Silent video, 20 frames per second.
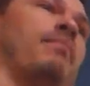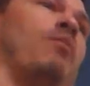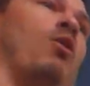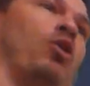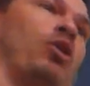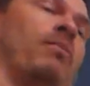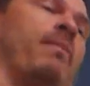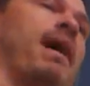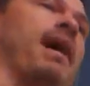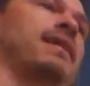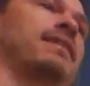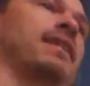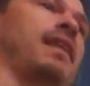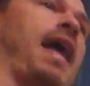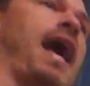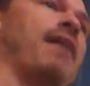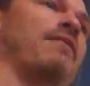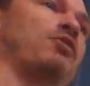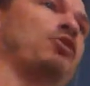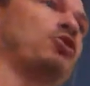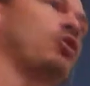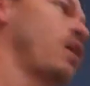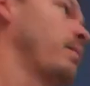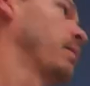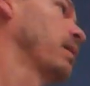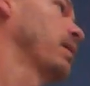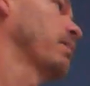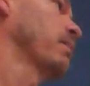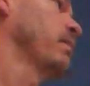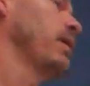Molar mass and average
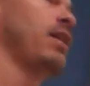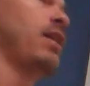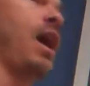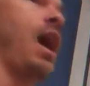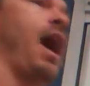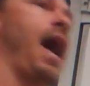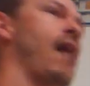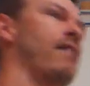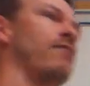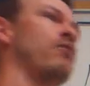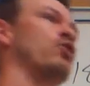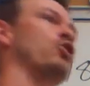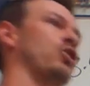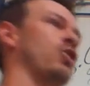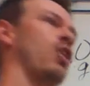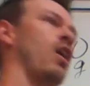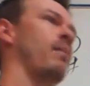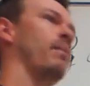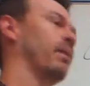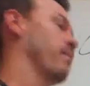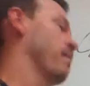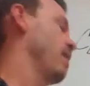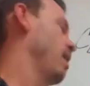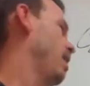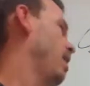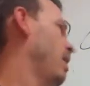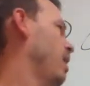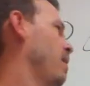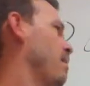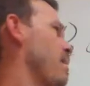atomic and average atomic
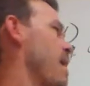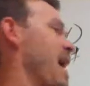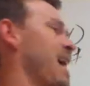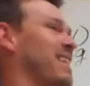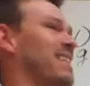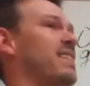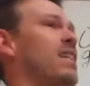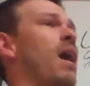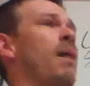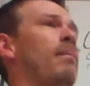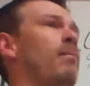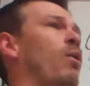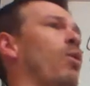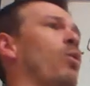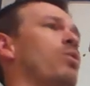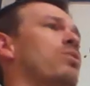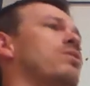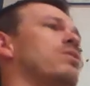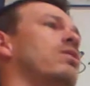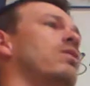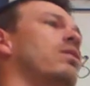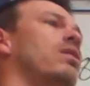mass, not moles.